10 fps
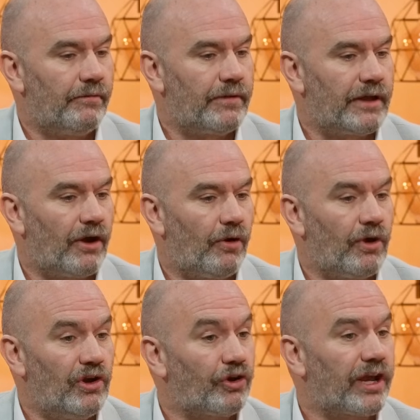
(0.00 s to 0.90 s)
you know,
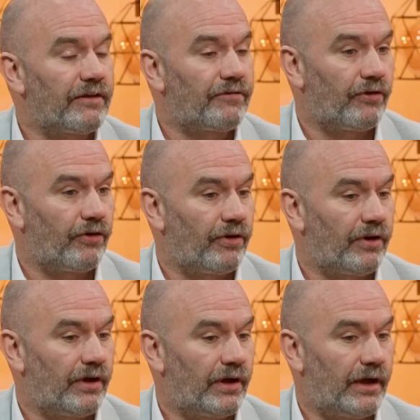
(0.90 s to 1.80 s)
looking for
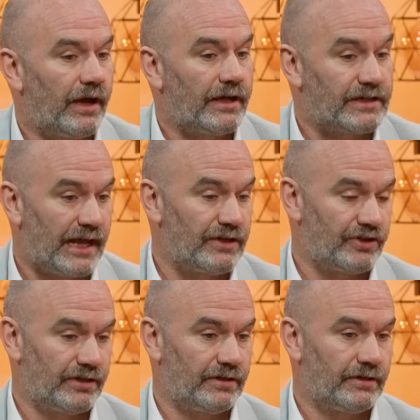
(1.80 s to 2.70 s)

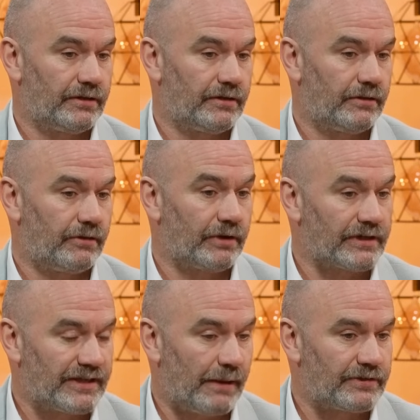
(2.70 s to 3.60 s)
attention or
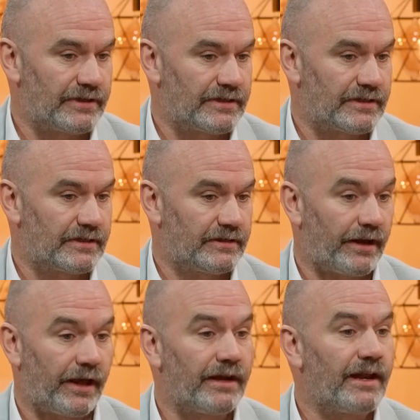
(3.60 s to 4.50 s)
acceptance
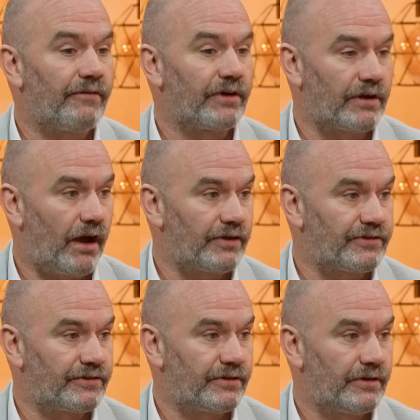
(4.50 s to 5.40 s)
that I never
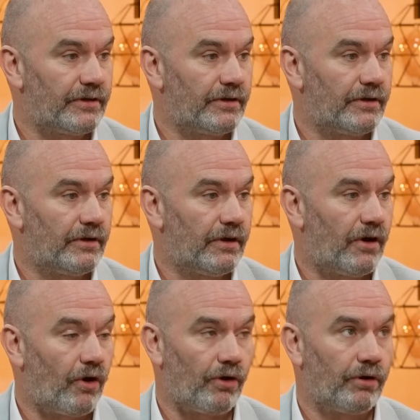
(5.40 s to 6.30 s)
got?
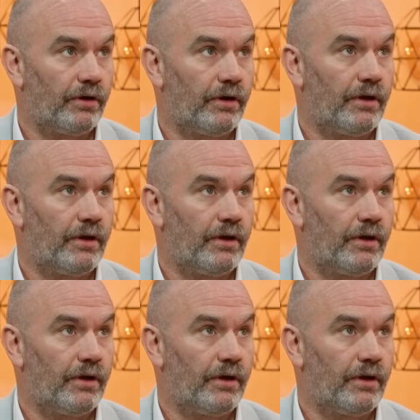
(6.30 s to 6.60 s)
Or